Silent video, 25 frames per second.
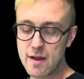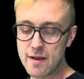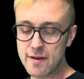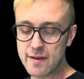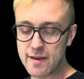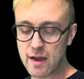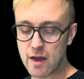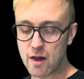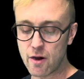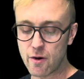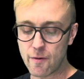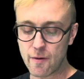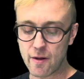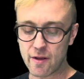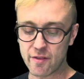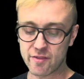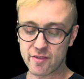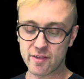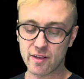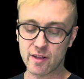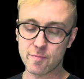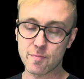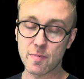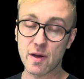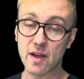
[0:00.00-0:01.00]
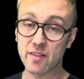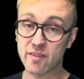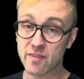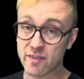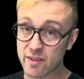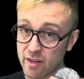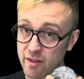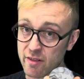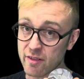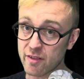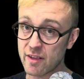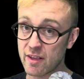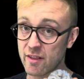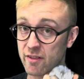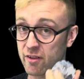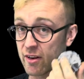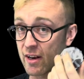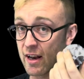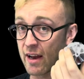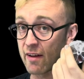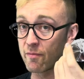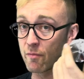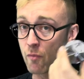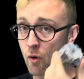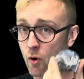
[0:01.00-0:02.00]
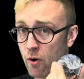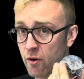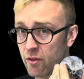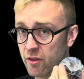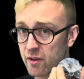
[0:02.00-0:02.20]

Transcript: Now, a 6x6 is going to have more